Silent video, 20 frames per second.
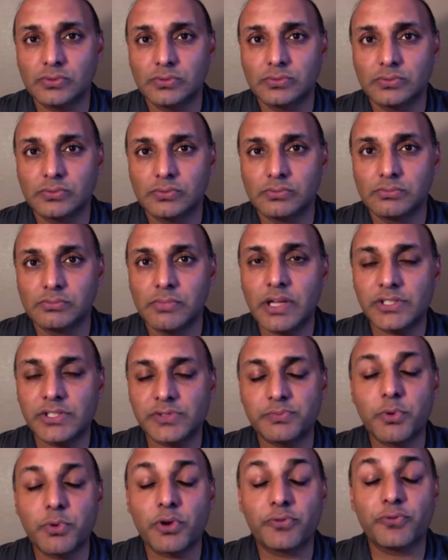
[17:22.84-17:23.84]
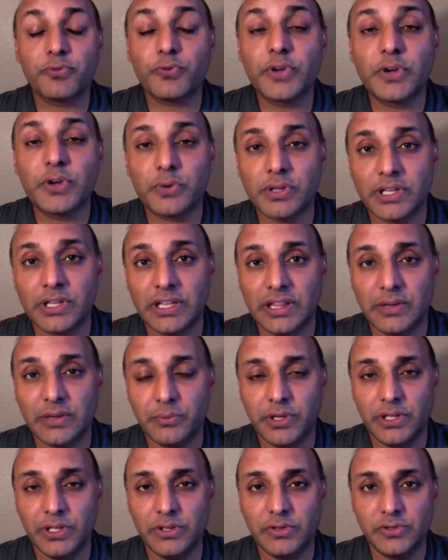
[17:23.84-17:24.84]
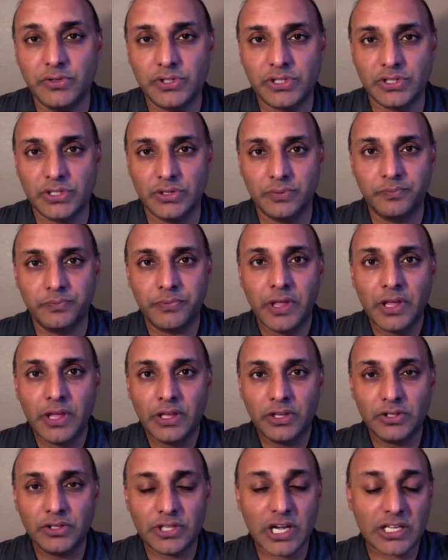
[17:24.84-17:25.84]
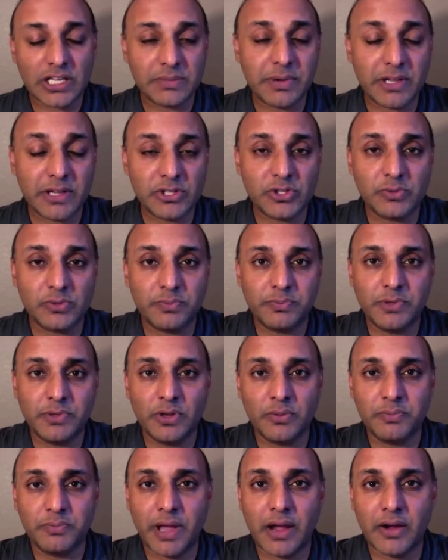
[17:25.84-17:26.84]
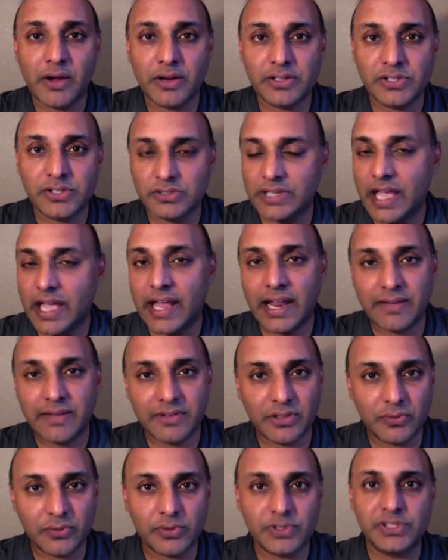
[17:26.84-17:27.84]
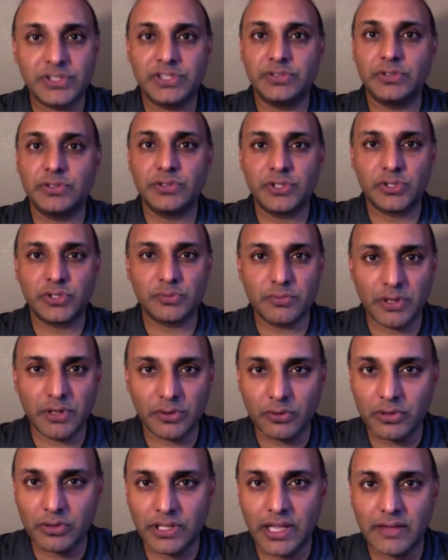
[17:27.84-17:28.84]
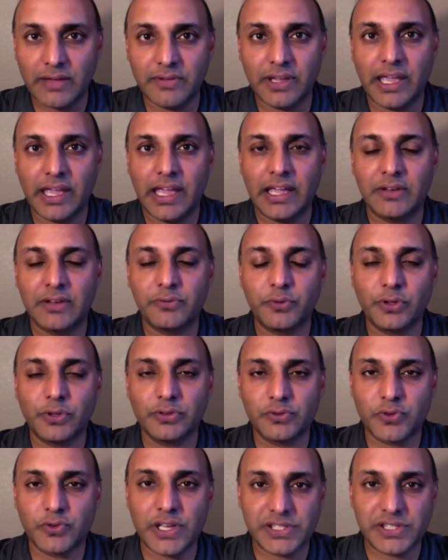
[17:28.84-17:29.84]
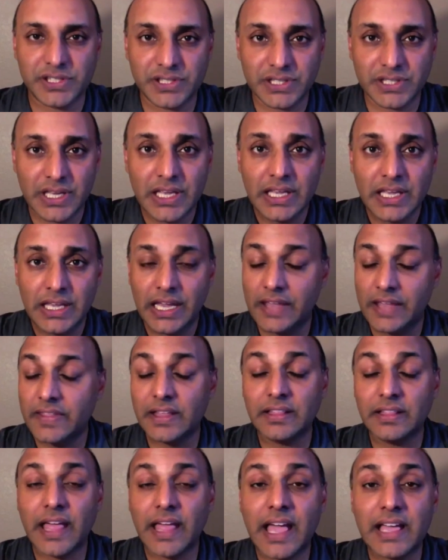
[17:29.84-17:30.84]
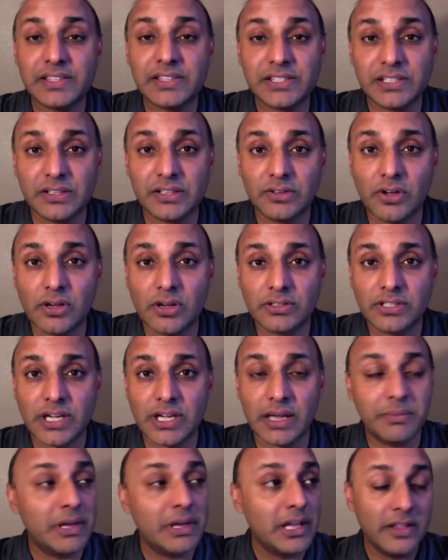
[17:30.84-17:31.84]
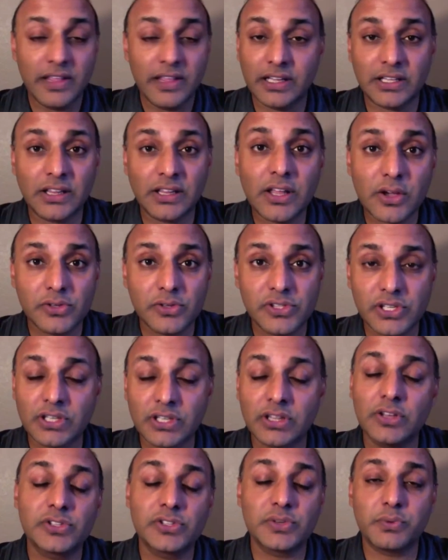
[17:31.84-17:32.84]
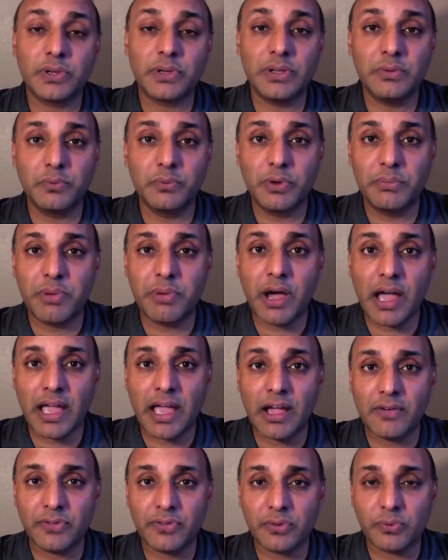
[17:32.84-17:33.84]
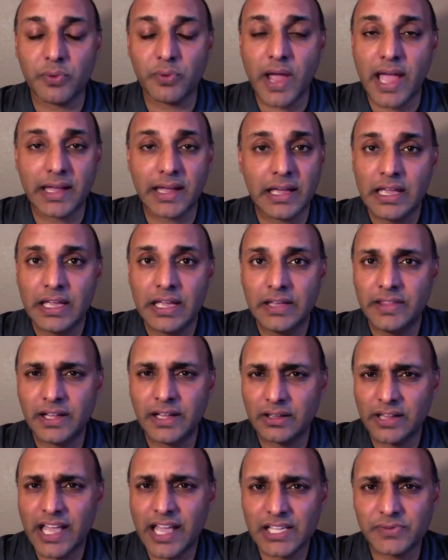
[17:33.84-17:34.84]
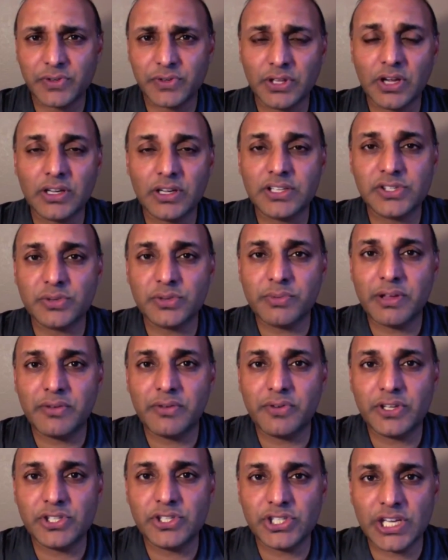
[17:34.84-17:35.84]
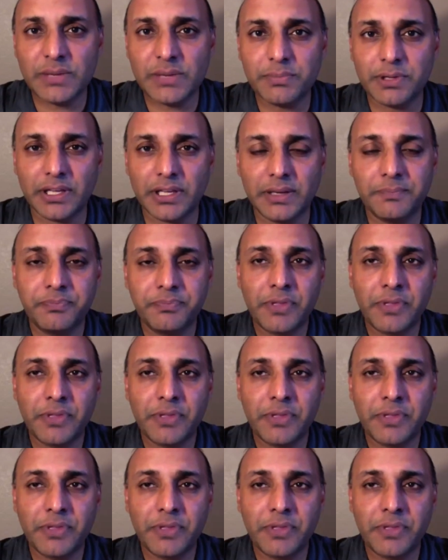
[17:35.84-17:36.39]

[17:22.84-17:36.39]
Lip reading: much more frequently than we used to. You talked about your parents, your dad having 3 suits, your mother only having a handful of dresses, and they lasted a long time. The clothes that we buy off the rack, they don't last very long because they're made very cheaply.